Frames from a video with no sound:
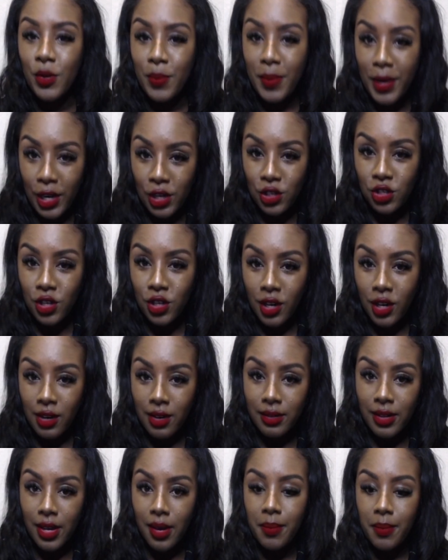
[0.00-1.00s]
make sure to
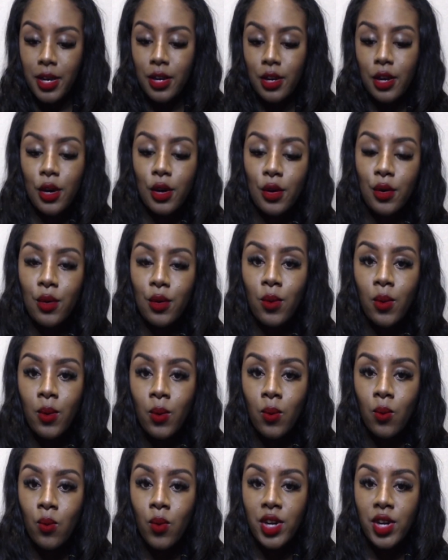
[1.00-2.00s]
let me know
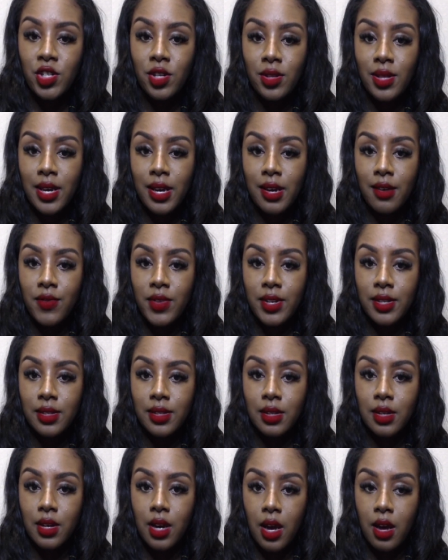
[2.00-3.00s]
what you think of this
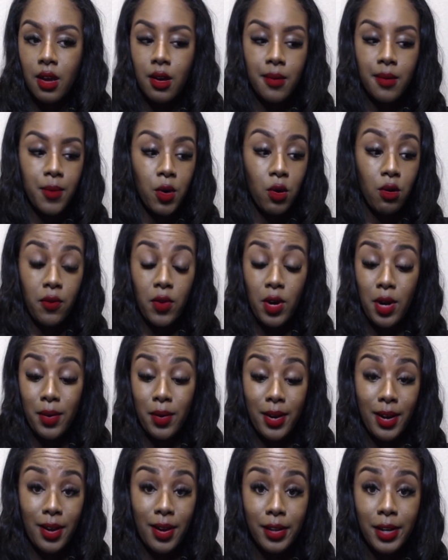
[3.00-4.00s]
overall
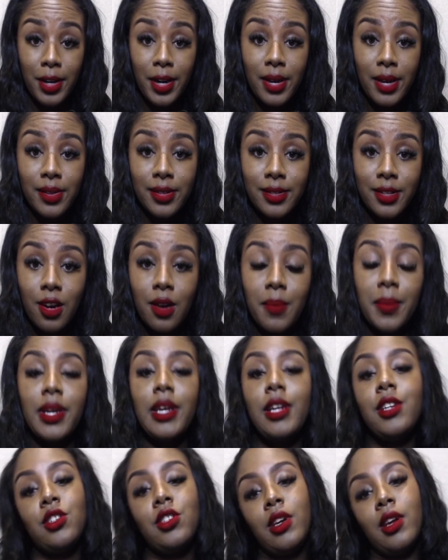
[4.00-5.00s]
color in this
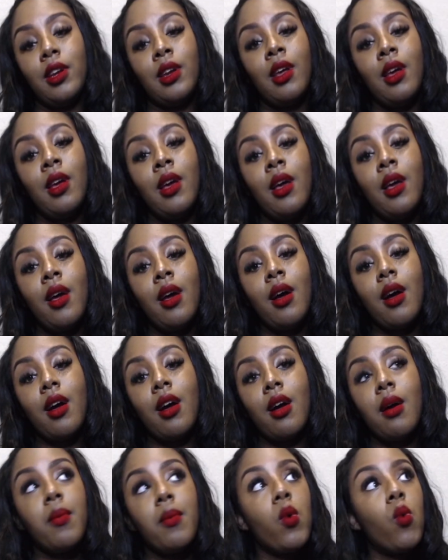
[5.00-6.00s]
combination,
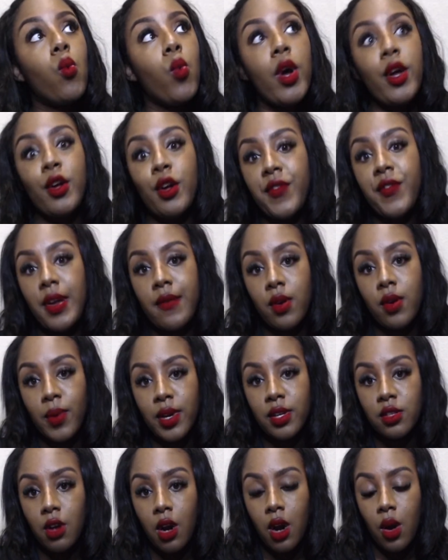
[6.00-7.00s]
what your favorite
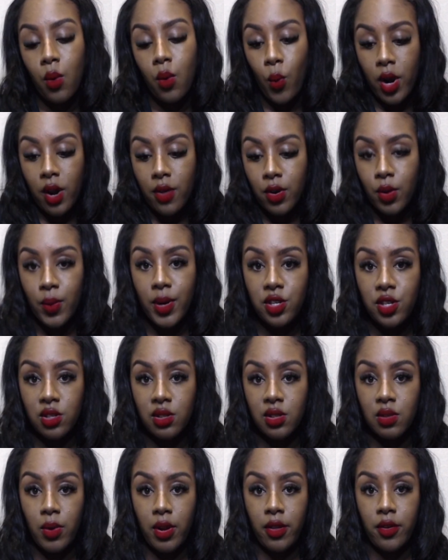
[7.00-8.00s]
reds are, and what other questions
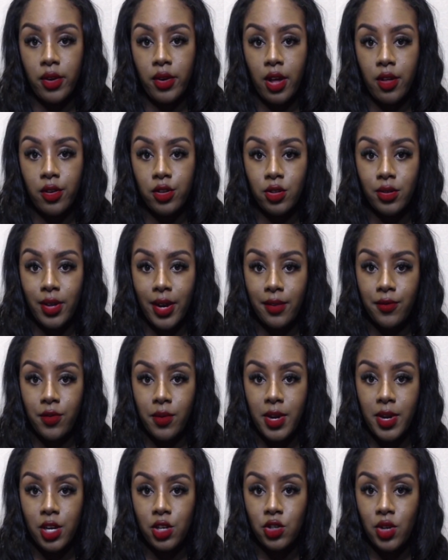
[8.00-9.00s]
and what other colors you'd like for
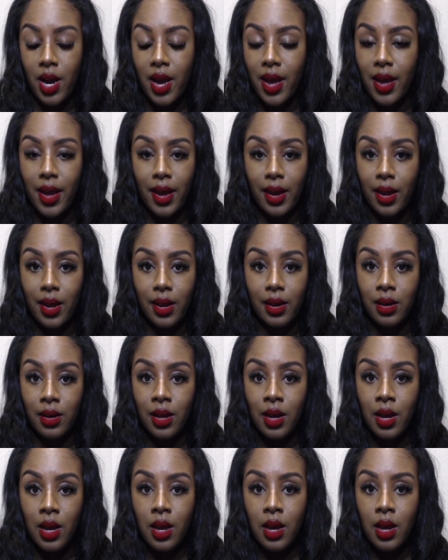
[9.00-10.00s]
me to try, and
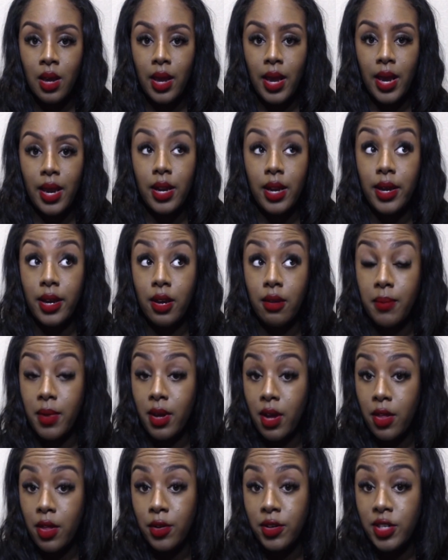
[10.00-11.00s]

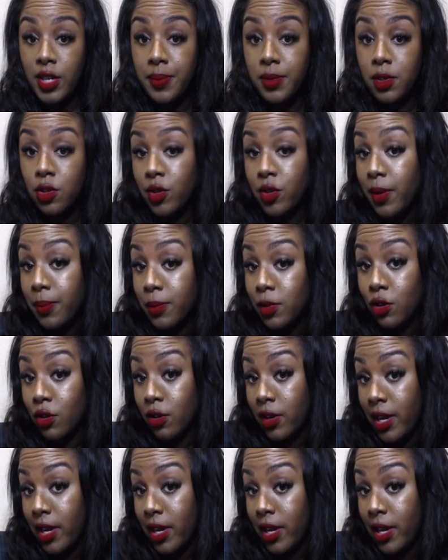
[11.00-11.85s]
other tips and tricks you